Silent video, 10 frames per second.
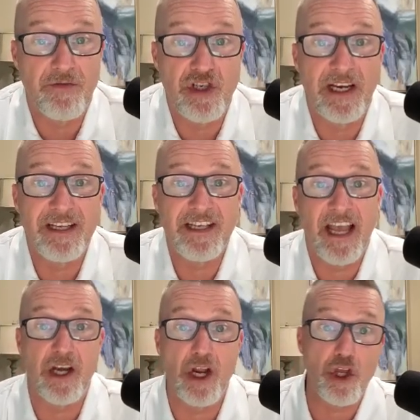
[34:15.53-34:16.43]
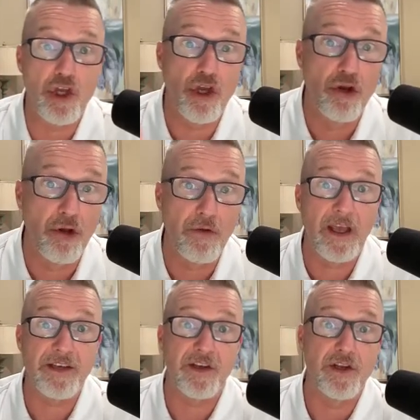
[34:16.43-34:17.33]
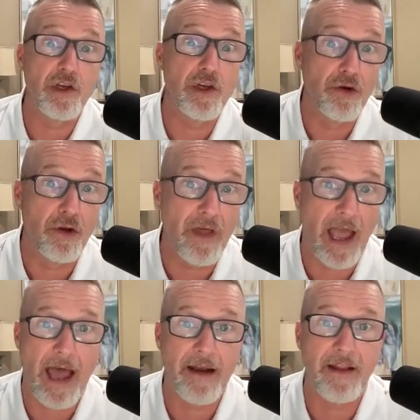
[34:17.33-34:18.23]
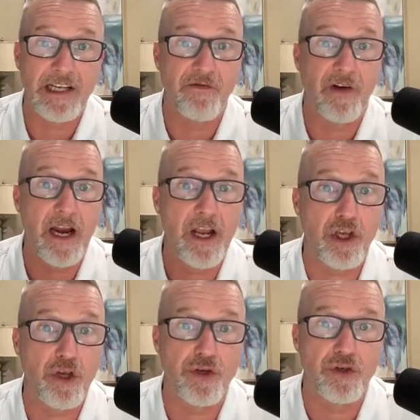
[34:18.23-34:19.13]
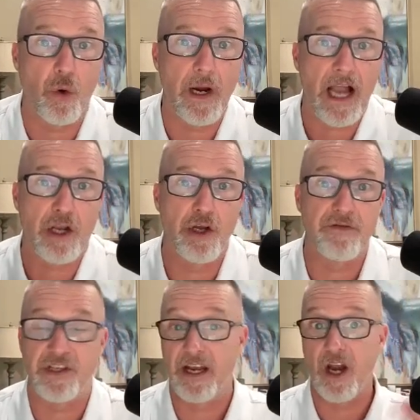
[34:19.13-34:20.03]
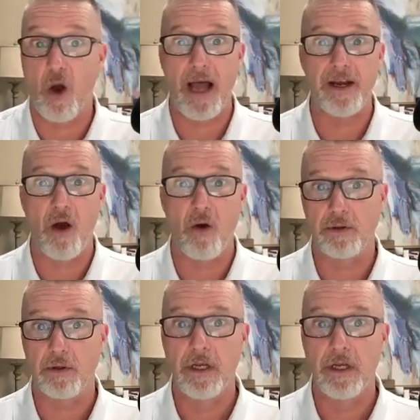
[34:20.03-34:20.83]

If she had said you do this and you do that, that's very accusatory. I could have said no, I don't.